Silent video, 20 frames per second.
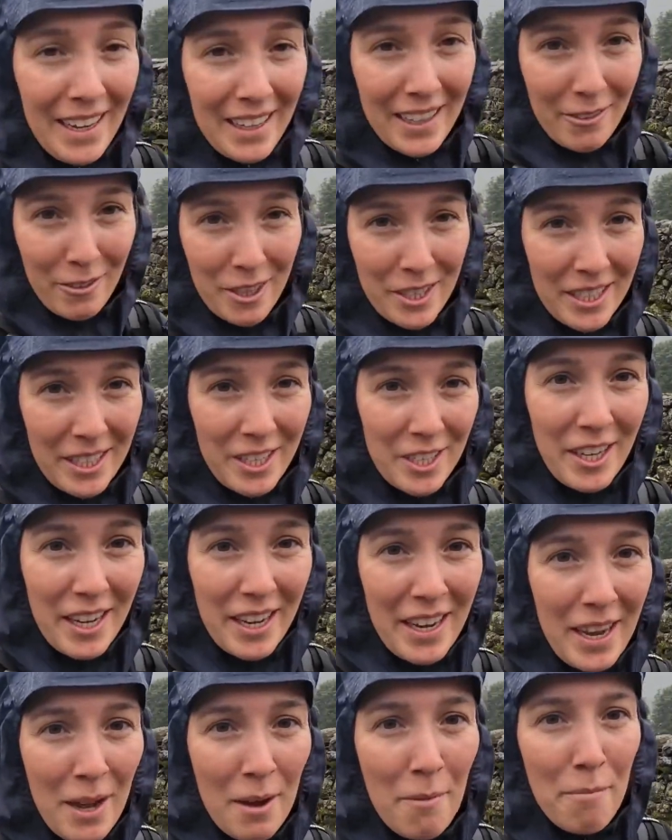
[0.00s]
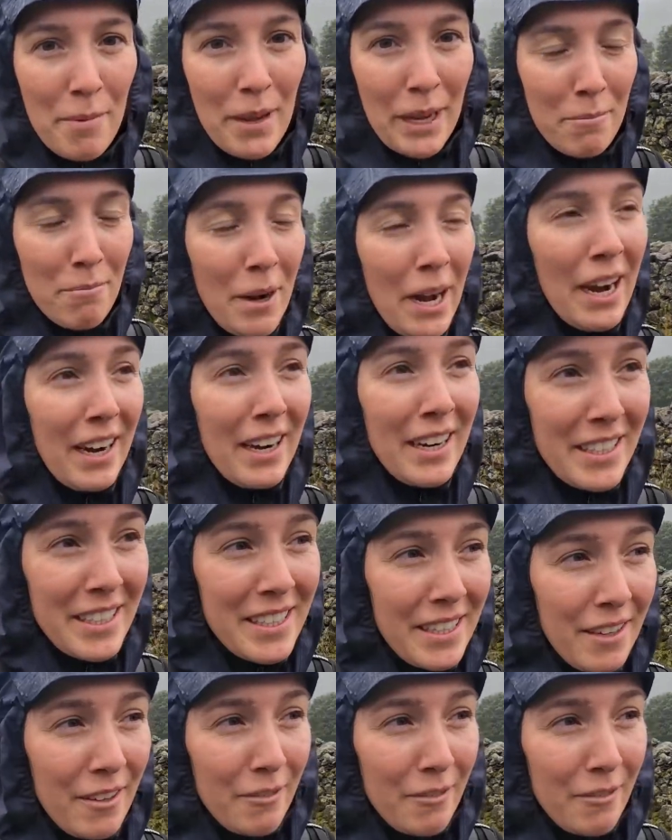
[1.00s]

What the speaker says: There was such a big part